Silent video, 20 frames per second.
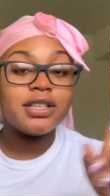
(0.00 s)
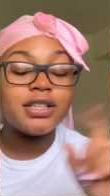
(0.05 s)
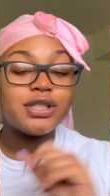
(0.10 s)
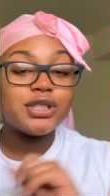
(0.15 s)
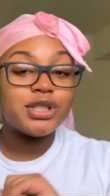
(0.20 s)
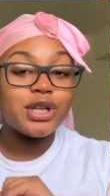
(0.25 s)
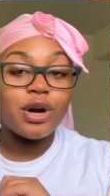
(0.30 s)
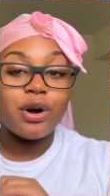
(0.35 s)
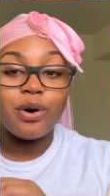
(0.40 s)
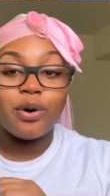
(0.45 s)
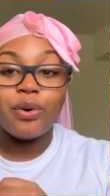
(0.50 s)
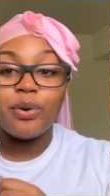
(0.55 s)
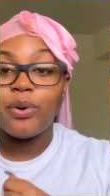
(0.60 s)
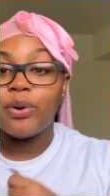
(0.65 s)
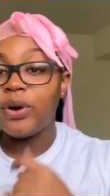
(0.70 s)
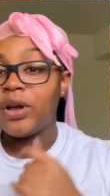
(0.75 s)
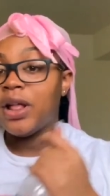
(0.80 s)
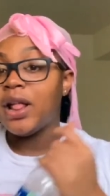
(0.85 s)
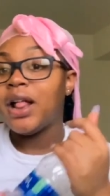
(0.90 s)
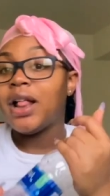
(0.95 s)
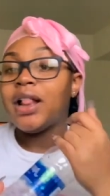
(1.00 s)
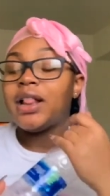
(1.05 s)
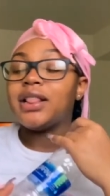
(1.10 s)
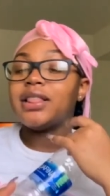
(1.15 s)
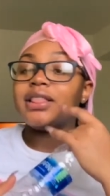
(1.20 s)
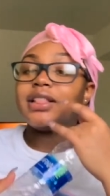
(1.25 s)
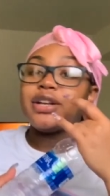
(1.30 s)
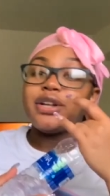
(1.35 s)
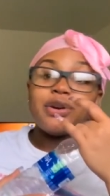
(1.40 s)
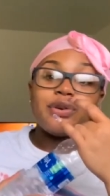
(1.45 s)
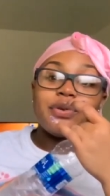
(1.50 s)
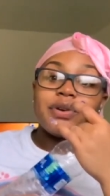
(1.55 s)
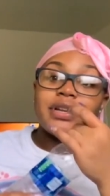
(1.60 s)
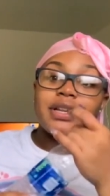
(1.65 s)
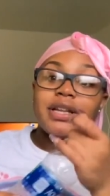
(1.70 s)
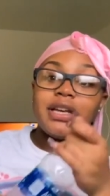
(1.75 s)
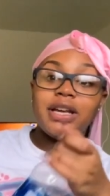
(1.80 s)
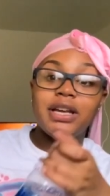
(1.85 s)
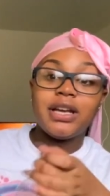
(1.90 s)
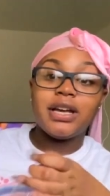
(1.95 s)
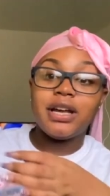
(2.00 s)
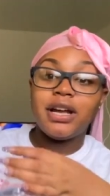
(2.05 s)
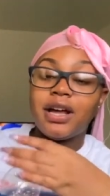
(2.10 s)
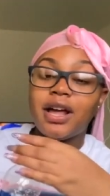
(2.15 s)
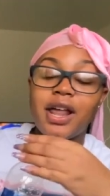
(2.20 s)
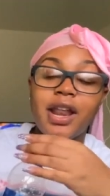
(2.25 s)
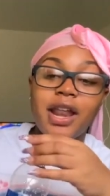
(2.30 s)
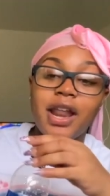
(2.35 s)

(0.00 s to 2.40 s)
so literally